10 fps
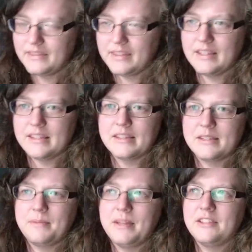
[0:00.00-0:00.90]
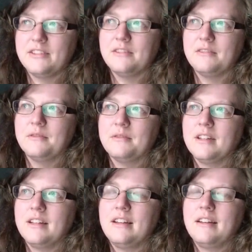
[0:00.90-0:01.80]
Does it speak to
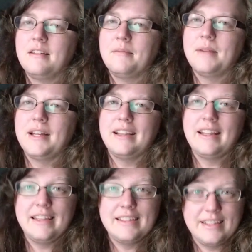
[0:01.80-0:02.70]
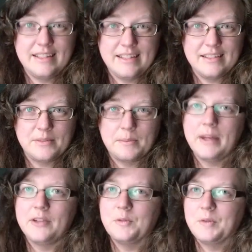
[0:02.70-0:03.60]
my laziness,
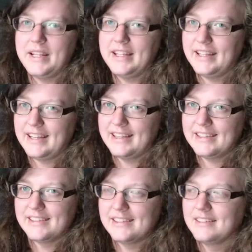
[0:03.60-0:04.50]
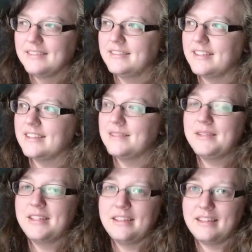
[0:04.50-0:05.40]
my greediness? Because let me
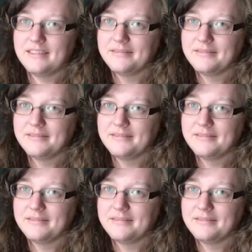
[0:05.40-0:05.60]
tell you,